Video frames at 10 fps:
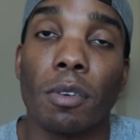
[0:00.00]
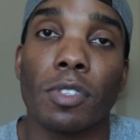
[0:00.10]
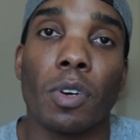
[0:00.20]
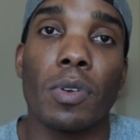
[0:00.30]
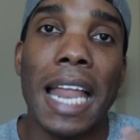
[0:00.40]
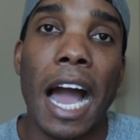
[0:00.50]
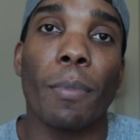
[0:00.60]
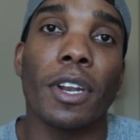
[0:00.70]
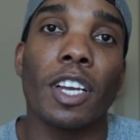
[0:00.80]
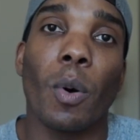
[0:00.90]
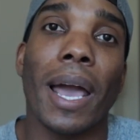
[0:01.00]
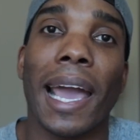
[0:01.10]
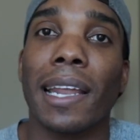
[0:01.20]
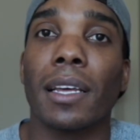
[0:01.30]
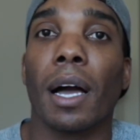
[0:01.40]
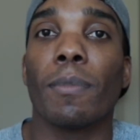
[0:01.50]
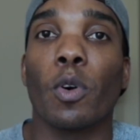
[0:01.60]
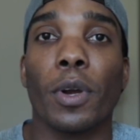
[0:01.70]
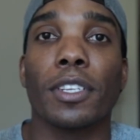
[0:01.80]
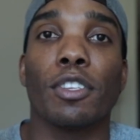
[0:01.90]
So now I'm going to go ahead, I'm
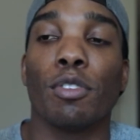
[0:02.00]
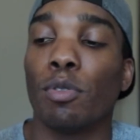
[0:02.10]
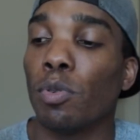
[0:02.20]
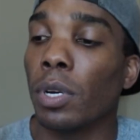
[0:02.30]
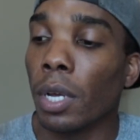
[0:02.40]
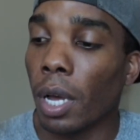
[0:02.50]
going to